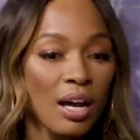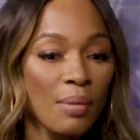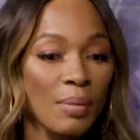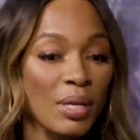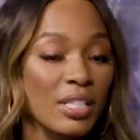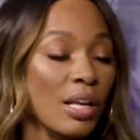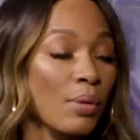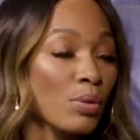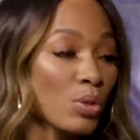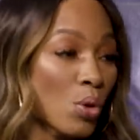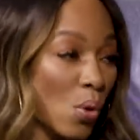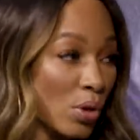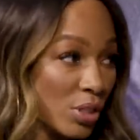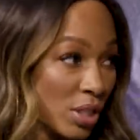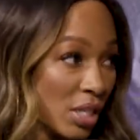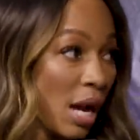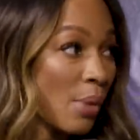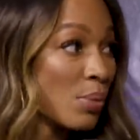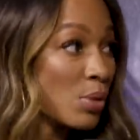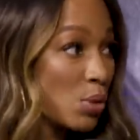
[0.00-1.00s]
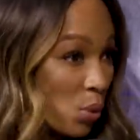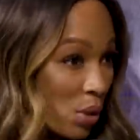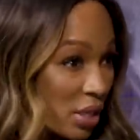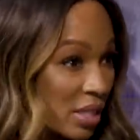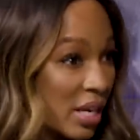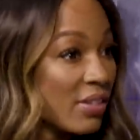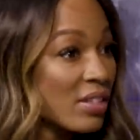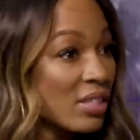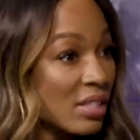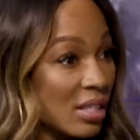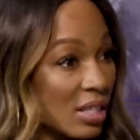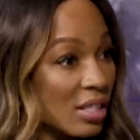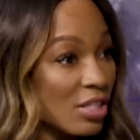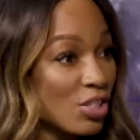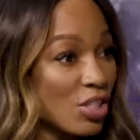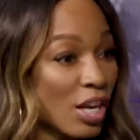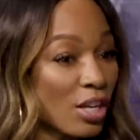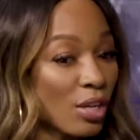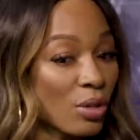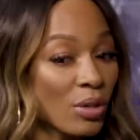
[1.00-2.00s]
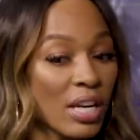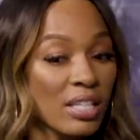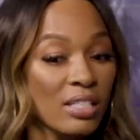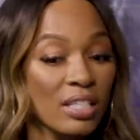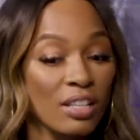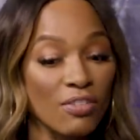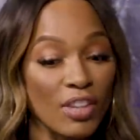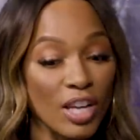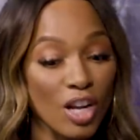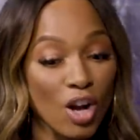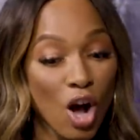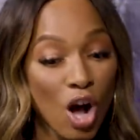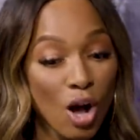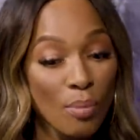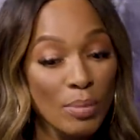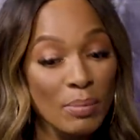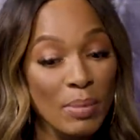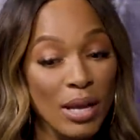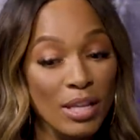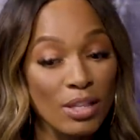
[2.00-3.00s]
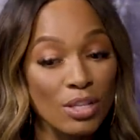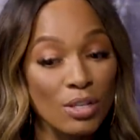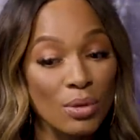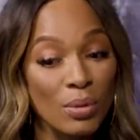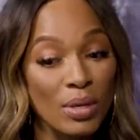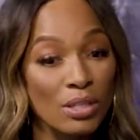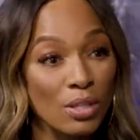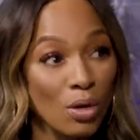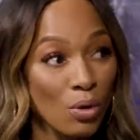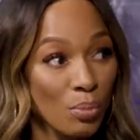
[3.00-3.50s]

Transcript: because um, I was going to, I was working at the tennis channel, and I said, if they call me by the U.S.